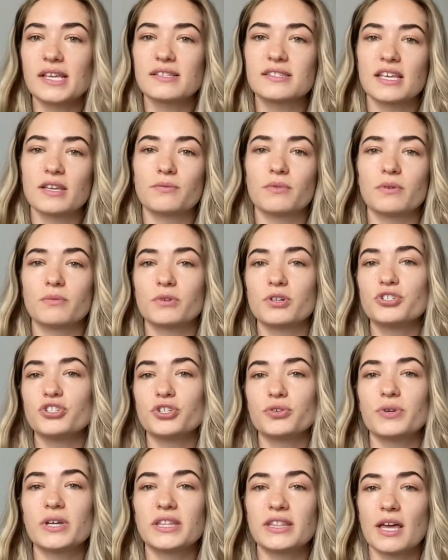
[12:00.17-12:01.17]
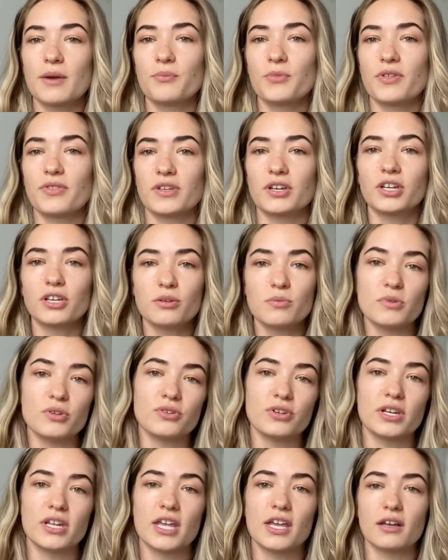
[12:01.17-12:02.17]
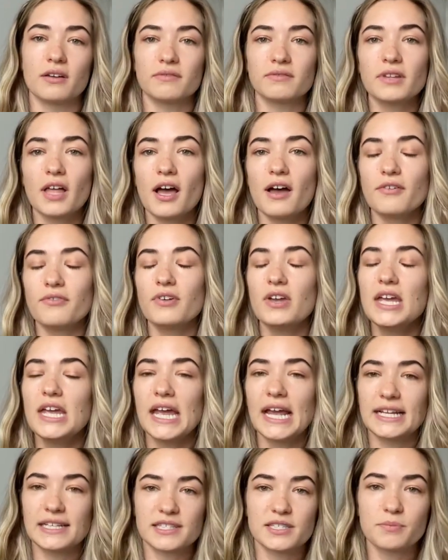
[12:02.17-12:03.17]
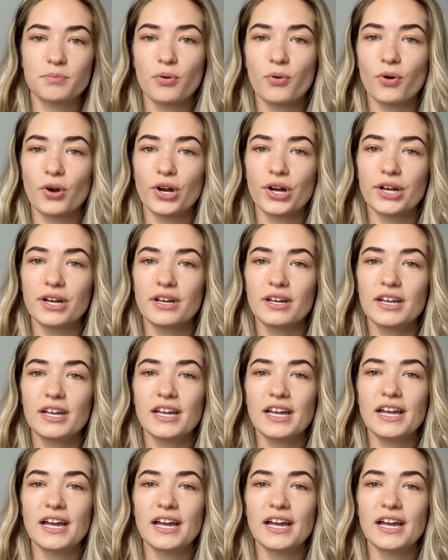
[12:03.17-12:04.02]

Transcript: and when we're doing them within a community of love and support,